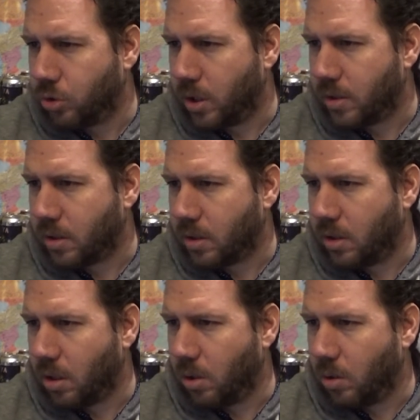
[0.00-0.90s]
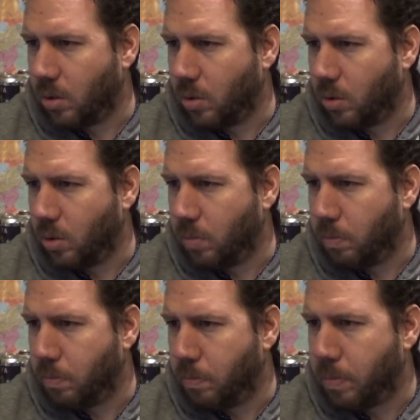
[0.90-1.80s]
let's go
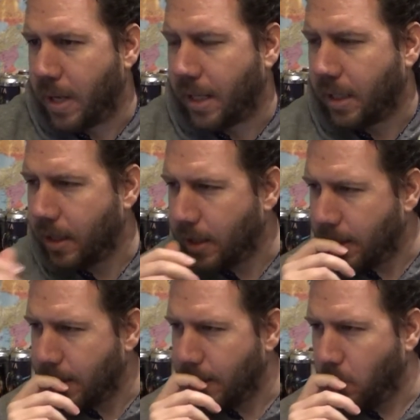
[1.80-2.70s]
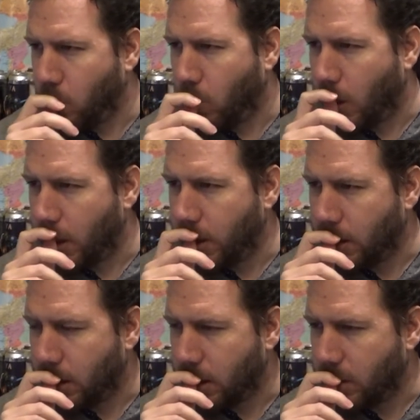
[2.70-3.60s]
back here one,
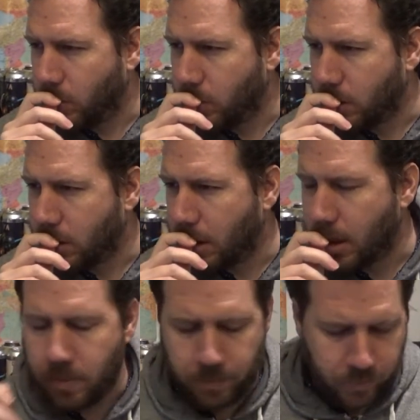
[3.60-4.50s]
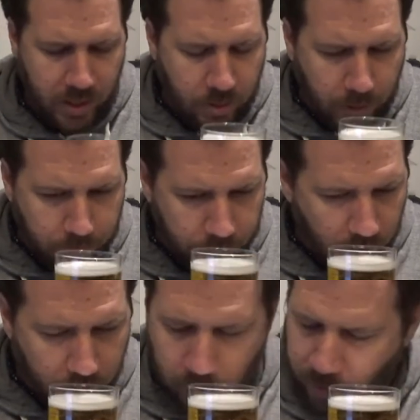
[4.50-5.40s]
and then we'll see. Anyway,
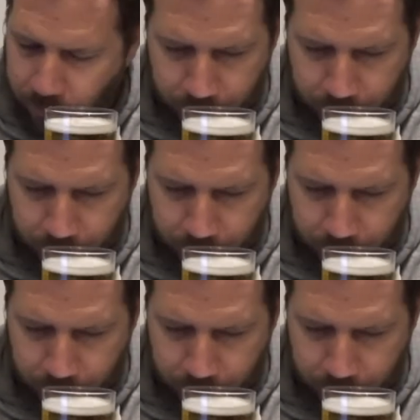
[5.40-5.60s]
aroma.